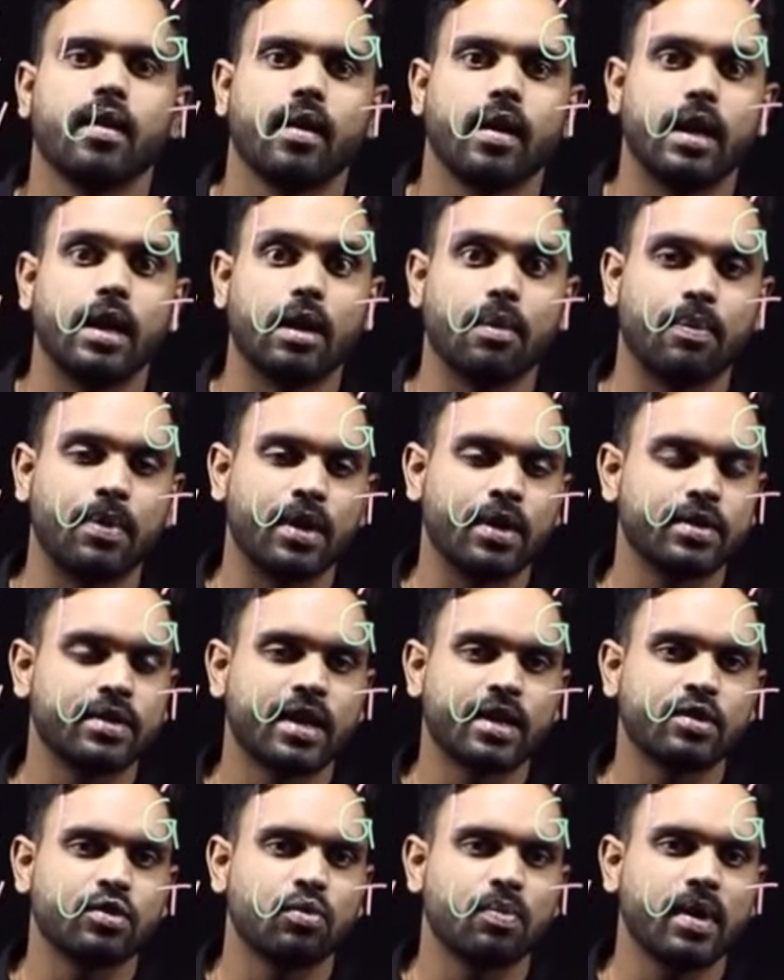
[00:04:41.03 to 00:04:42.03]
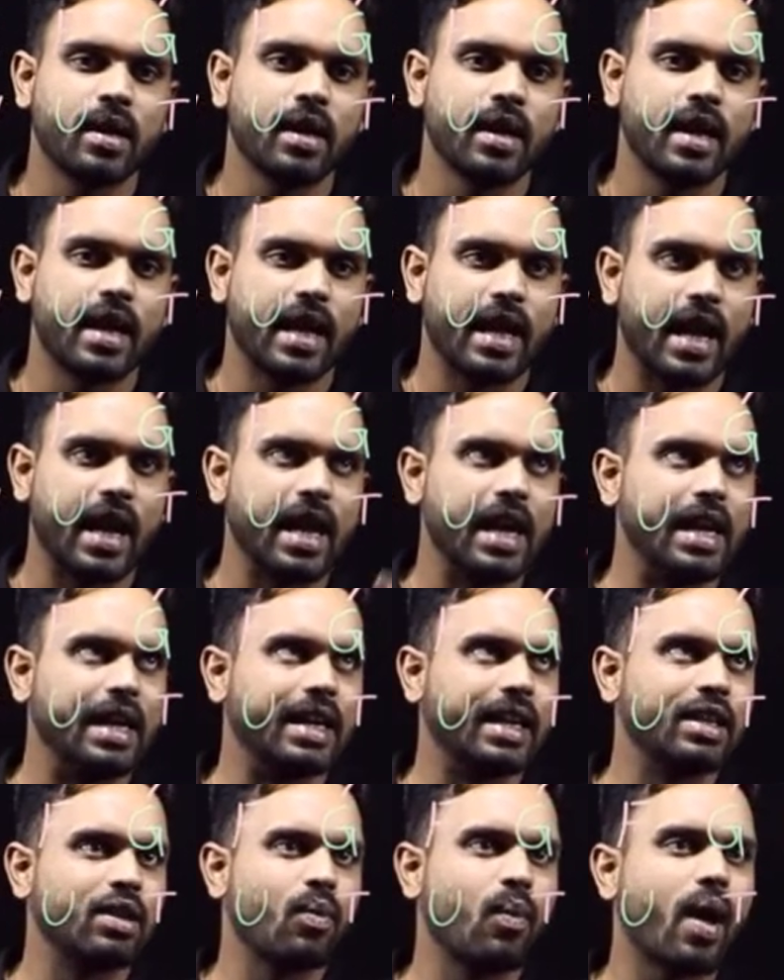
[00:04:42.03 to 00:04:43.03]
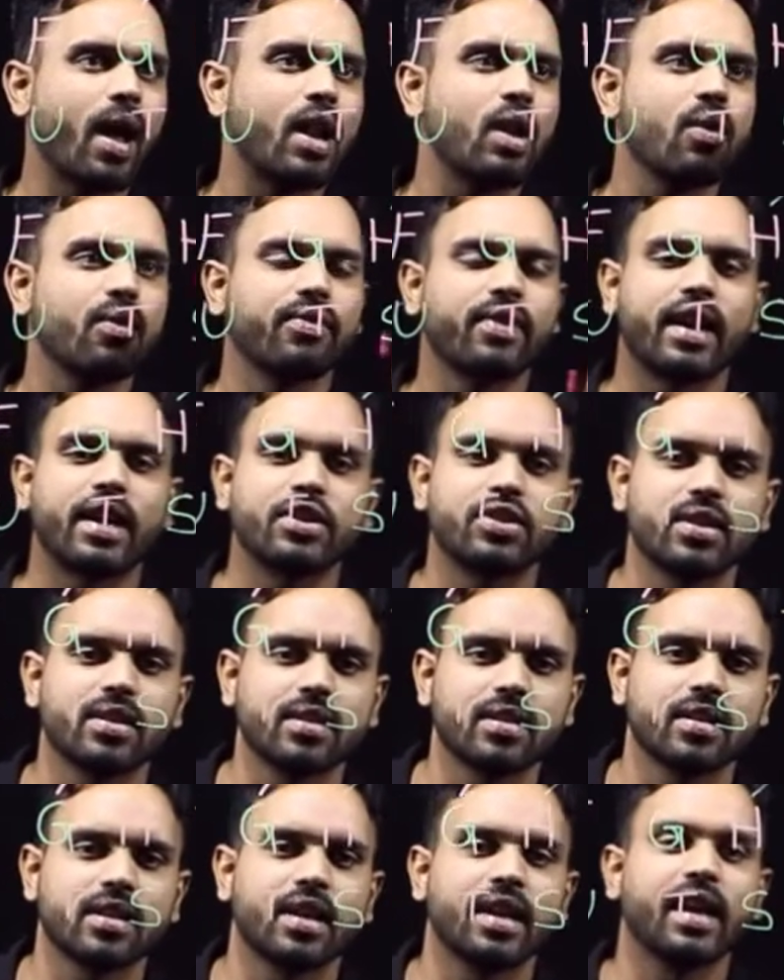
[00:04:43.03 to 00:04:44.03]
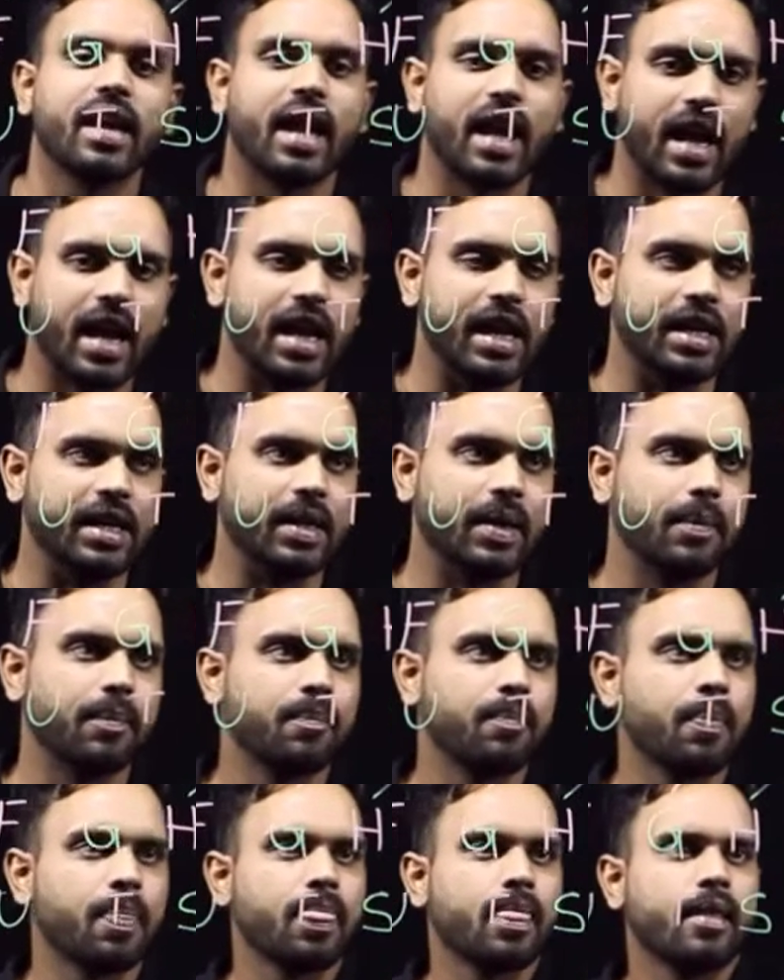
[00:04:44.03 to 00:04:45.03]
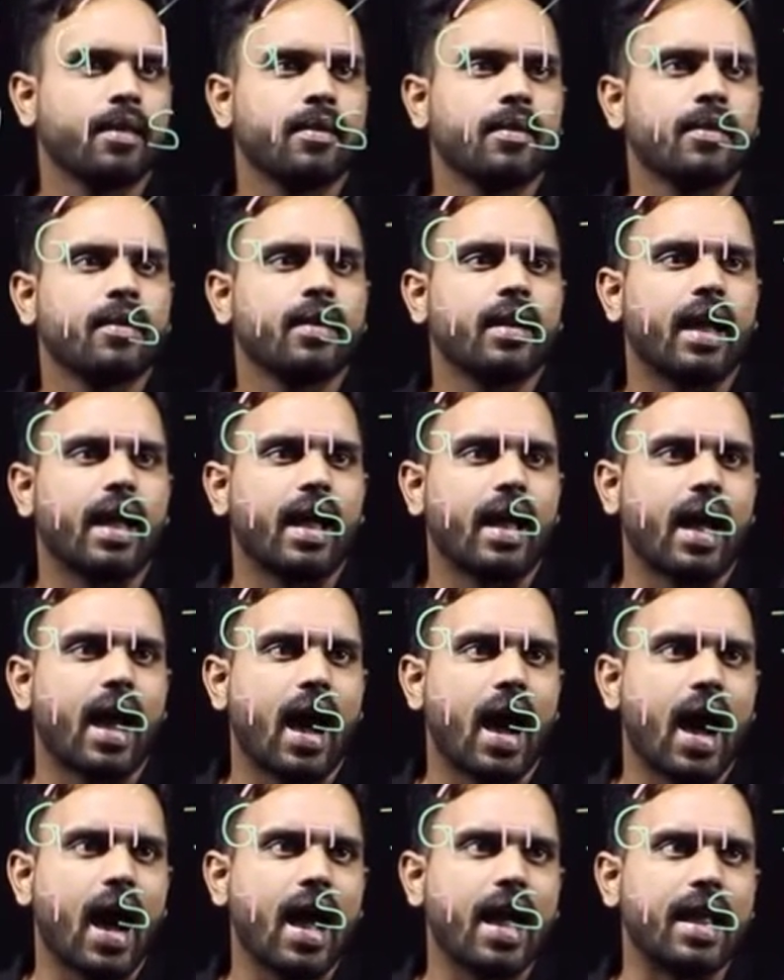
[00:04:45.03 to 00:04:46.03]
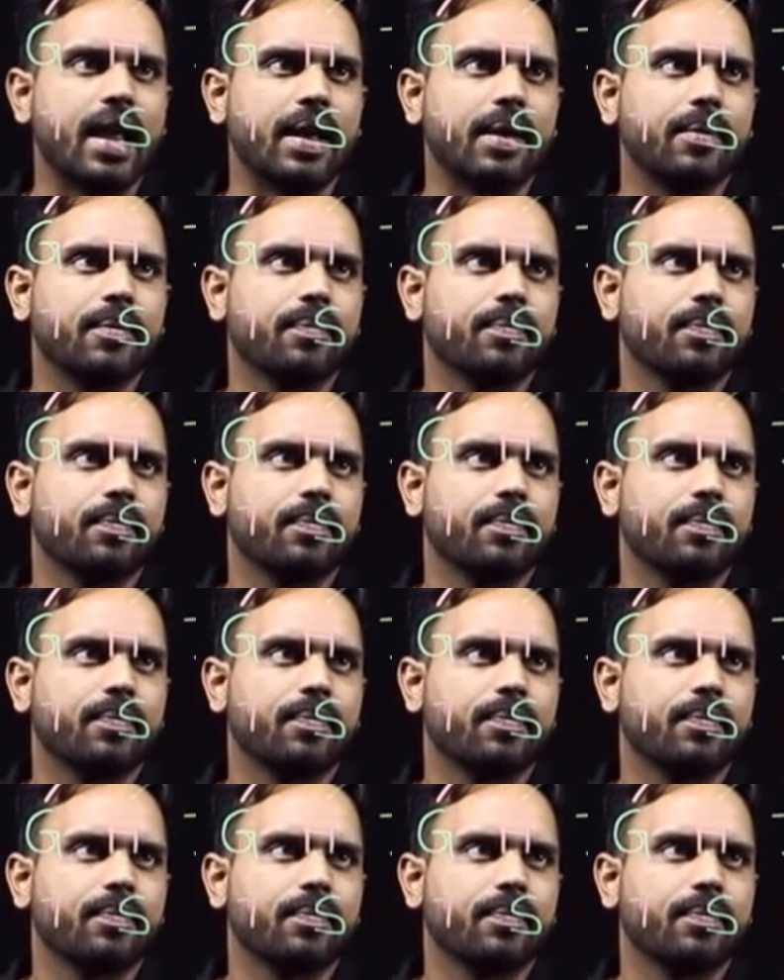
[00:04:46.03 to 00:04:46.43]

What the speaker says: It appears as to be 8, and the value of H is 8. I.